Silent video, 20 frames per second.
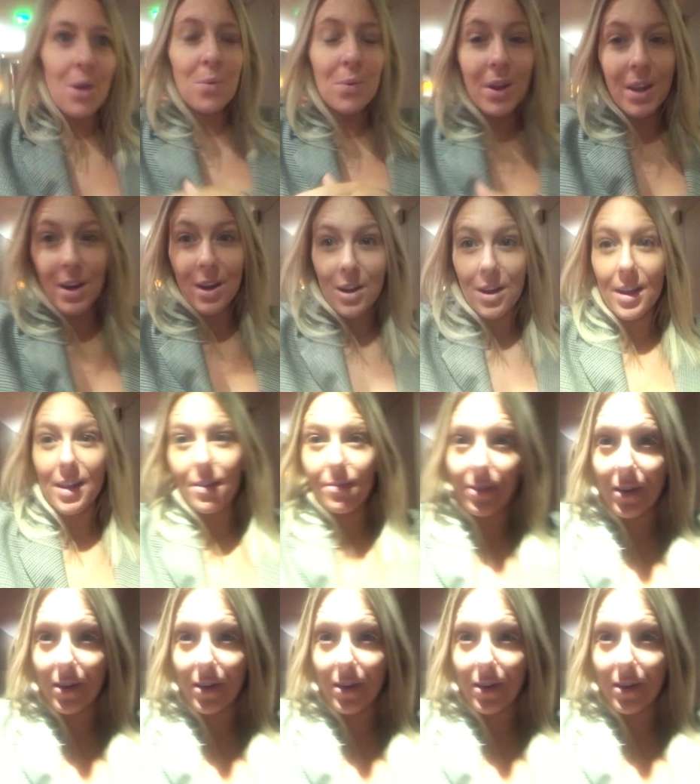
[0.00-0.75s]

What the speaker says: We're gonna go get